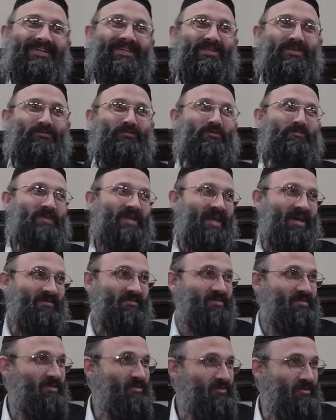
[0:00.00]
the women
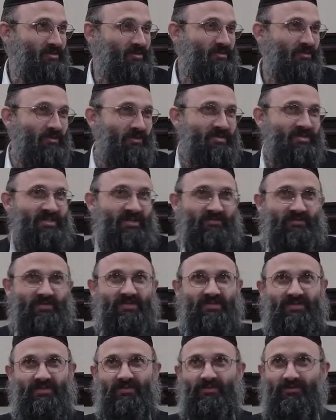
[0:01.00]
have such a schus every
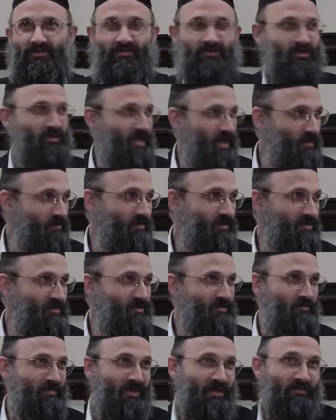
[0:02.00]
single Shabbos
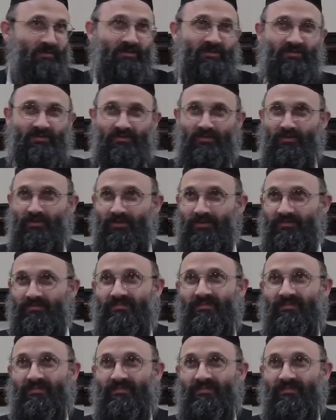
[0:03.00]
to be able to